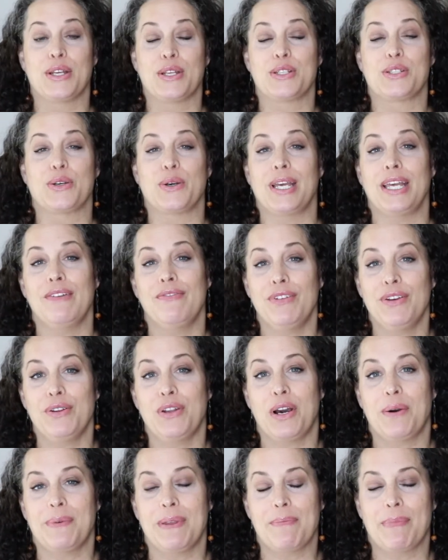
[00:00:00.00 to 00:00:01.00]
So if you
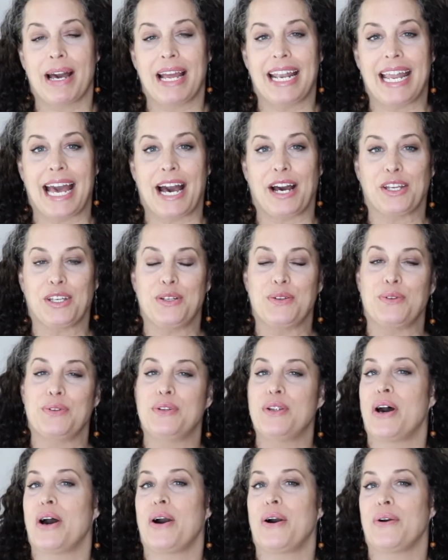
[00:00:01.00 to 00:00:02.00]
know me by now, you
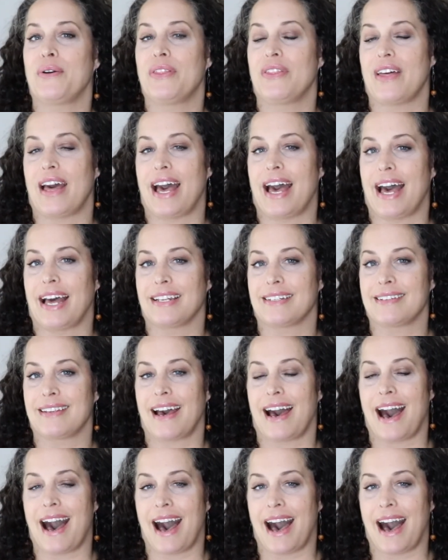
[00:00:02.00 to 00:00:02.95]
know that